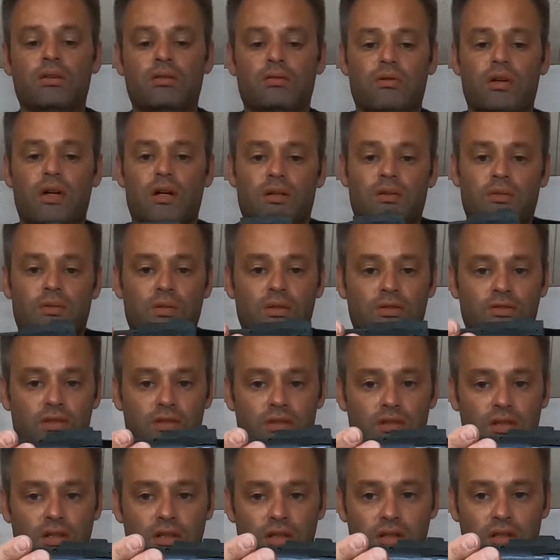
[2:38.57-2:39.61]
the Rock
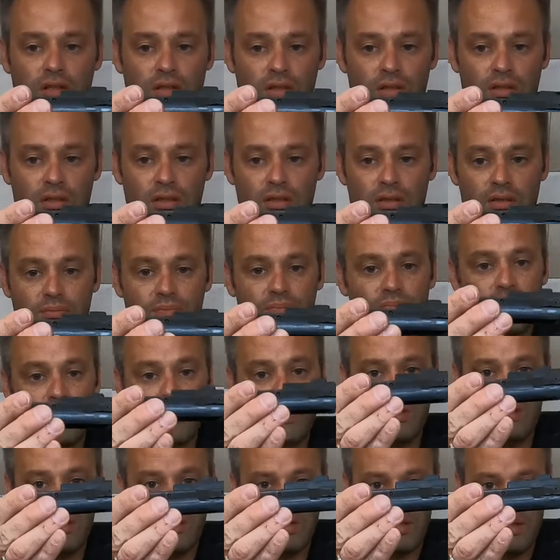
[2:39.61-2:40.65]
River
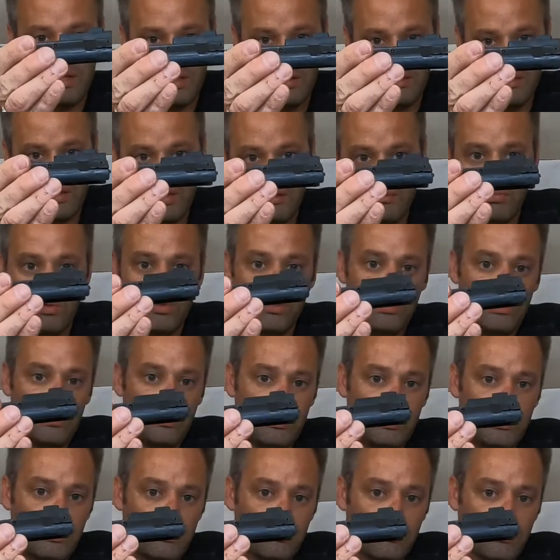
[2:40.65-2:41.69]
has a
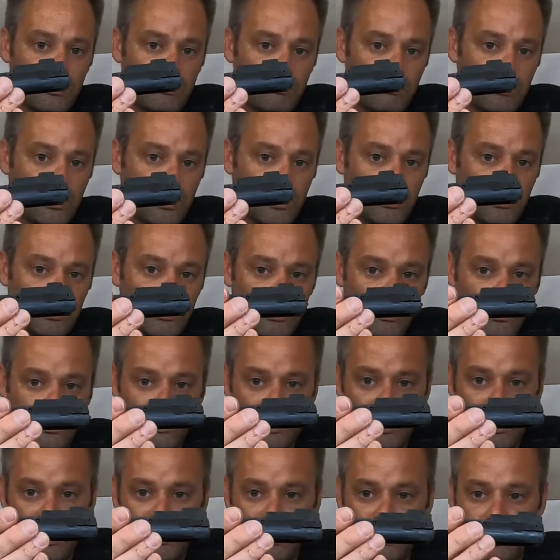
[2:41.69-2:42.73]
completely different bolt
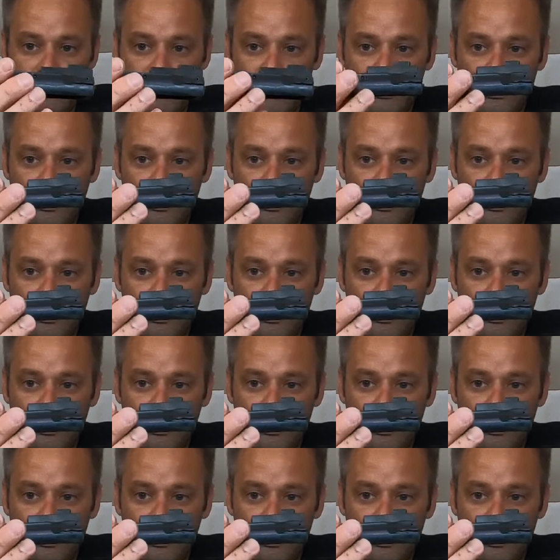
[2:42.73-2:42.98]
design.